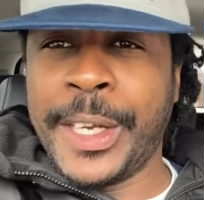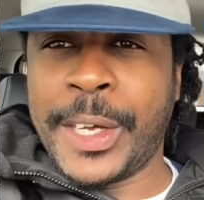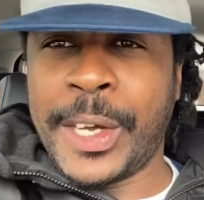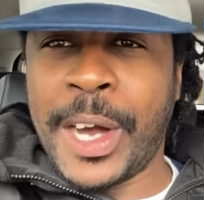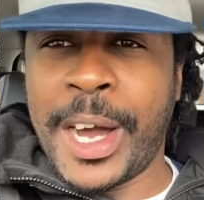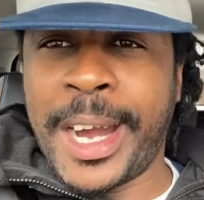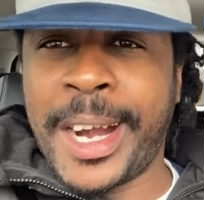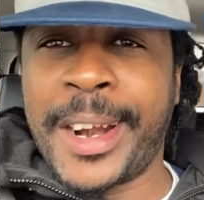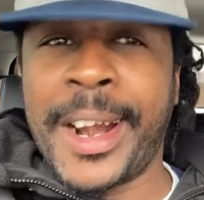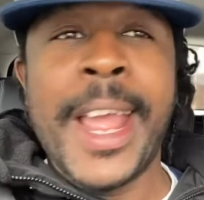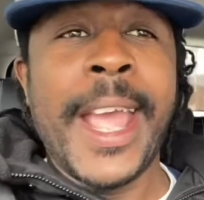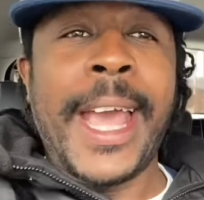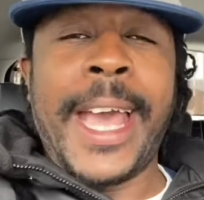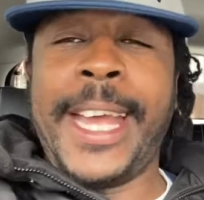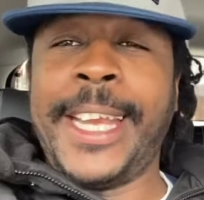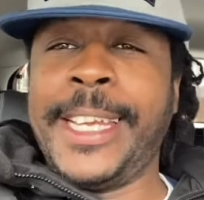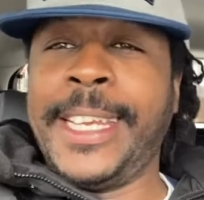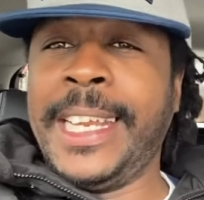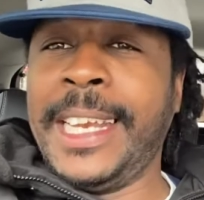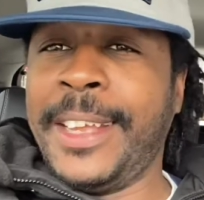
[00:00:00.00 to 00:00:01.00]
car
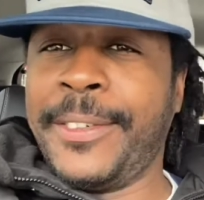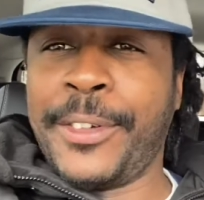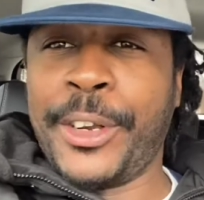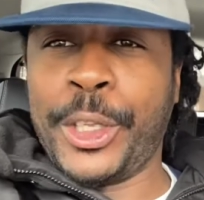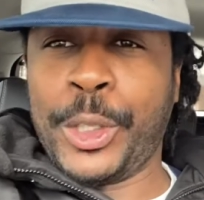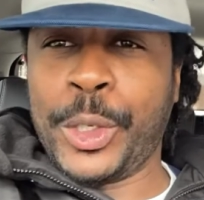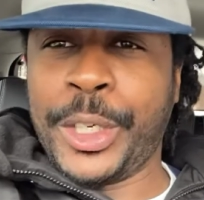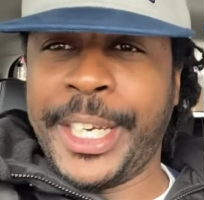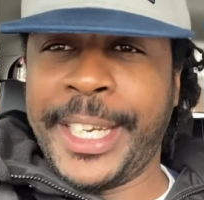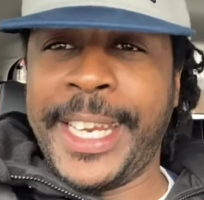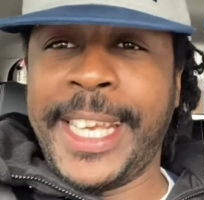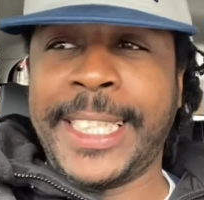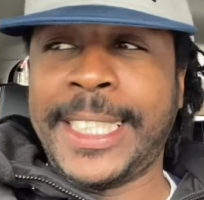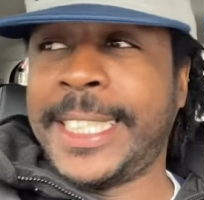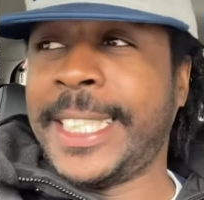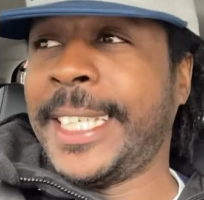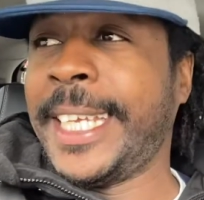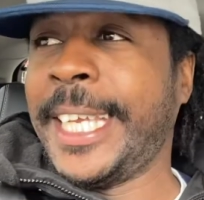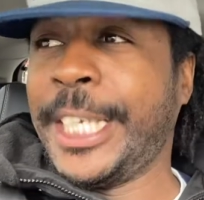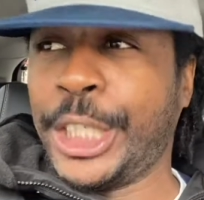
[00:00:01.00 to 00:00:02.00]
and deliver it to the
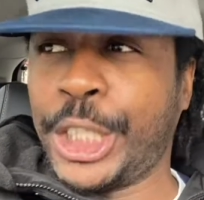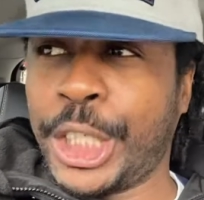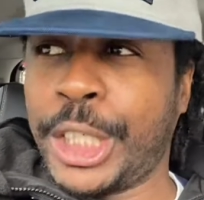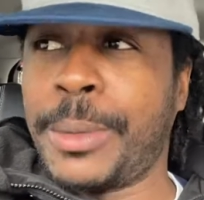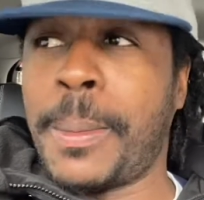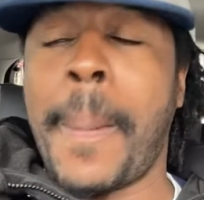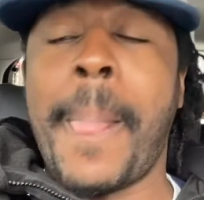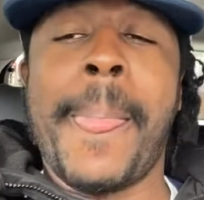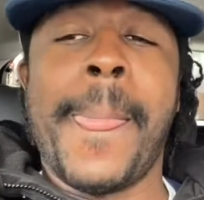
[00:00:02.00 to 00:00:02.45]
destination.